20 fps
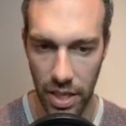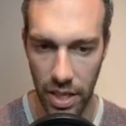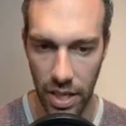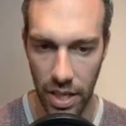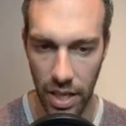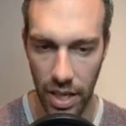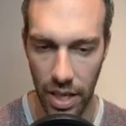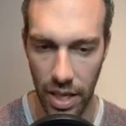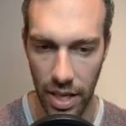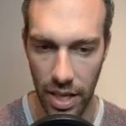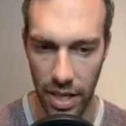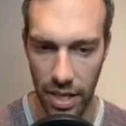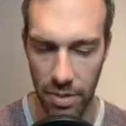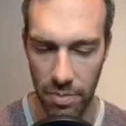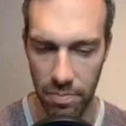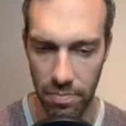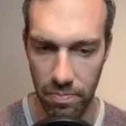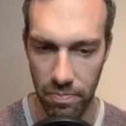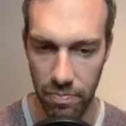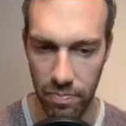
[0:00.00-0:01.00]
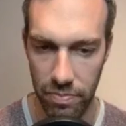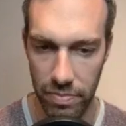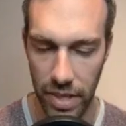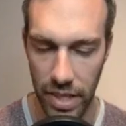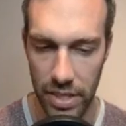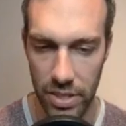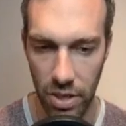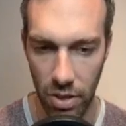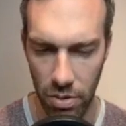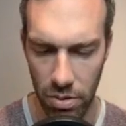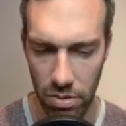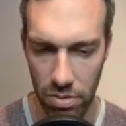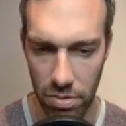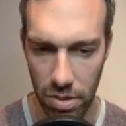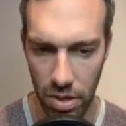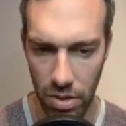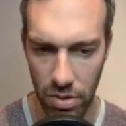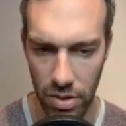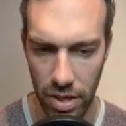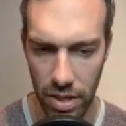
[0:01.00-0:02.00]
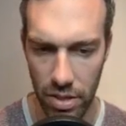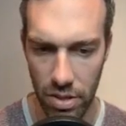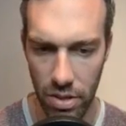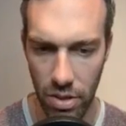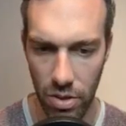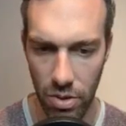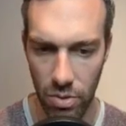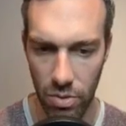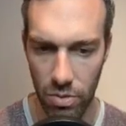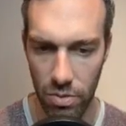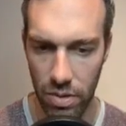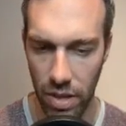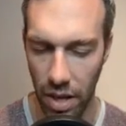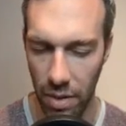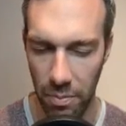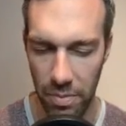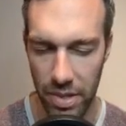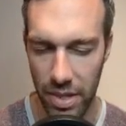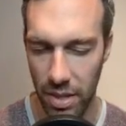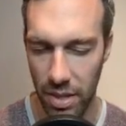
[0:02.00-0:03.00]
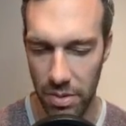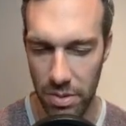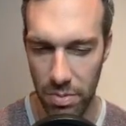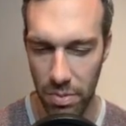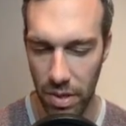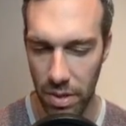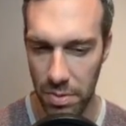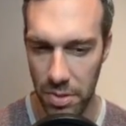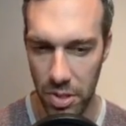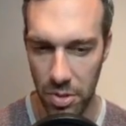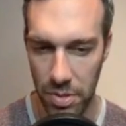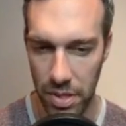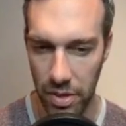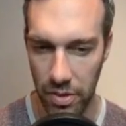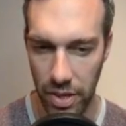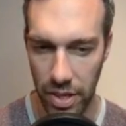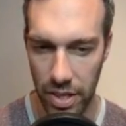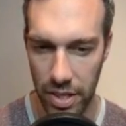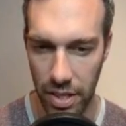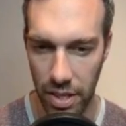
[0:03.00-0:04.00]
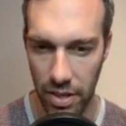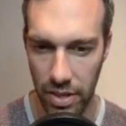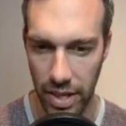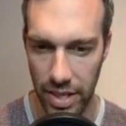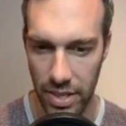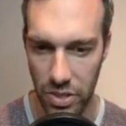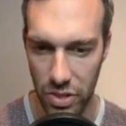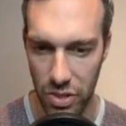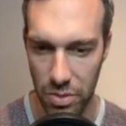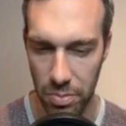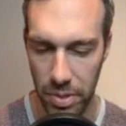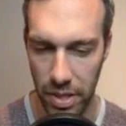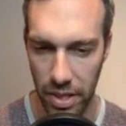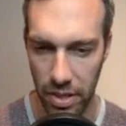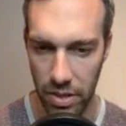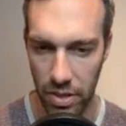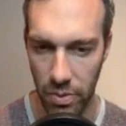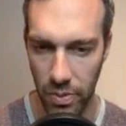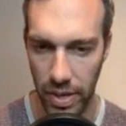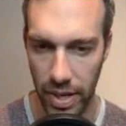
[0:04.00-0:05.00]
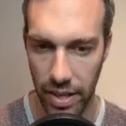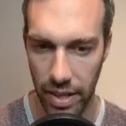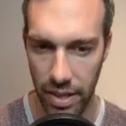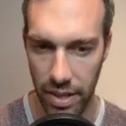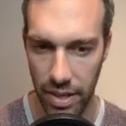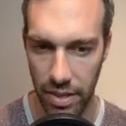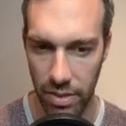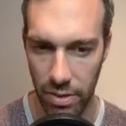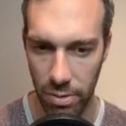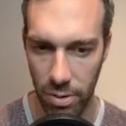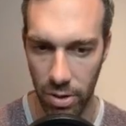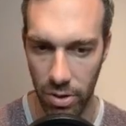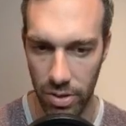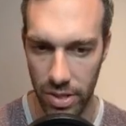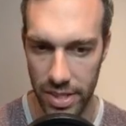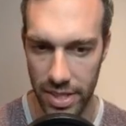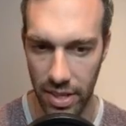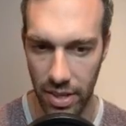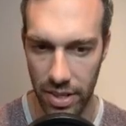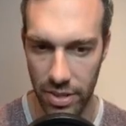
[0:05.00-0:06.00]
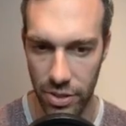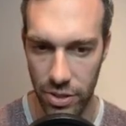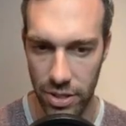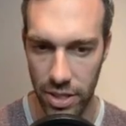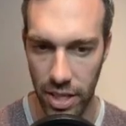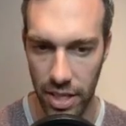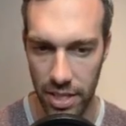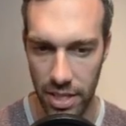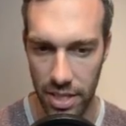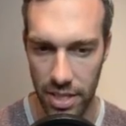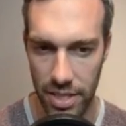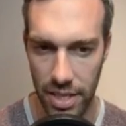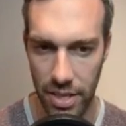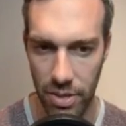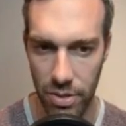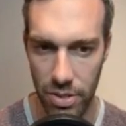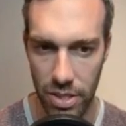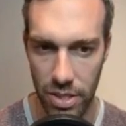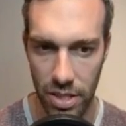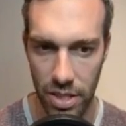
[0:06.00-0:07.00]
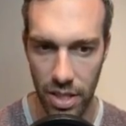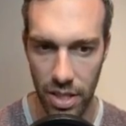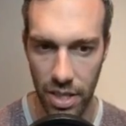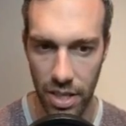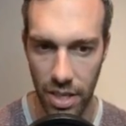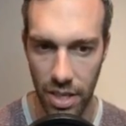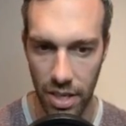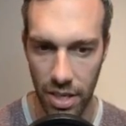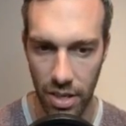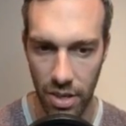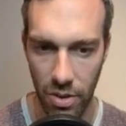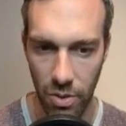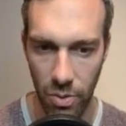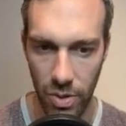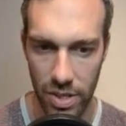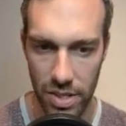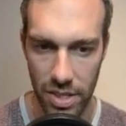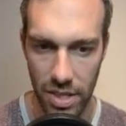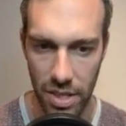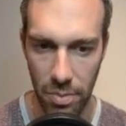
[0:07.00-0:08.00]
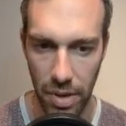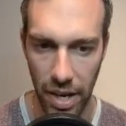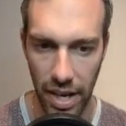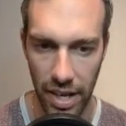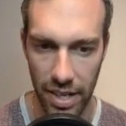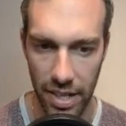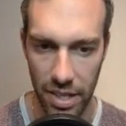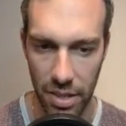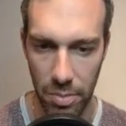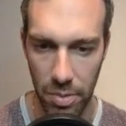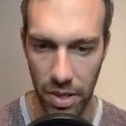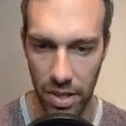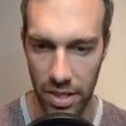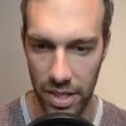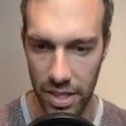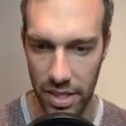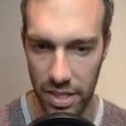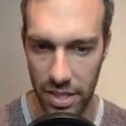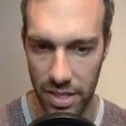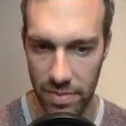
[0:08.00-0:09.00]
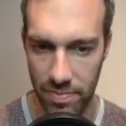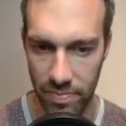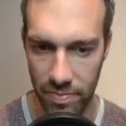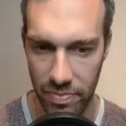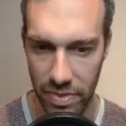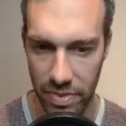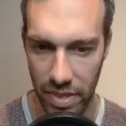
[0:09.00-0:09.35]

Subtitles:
They don't throw. I don't know. I'm assuming they were at another Icicle Spear. I don't know why they didn't throw, because now I just take this out. What is in the back? A Cobalion. I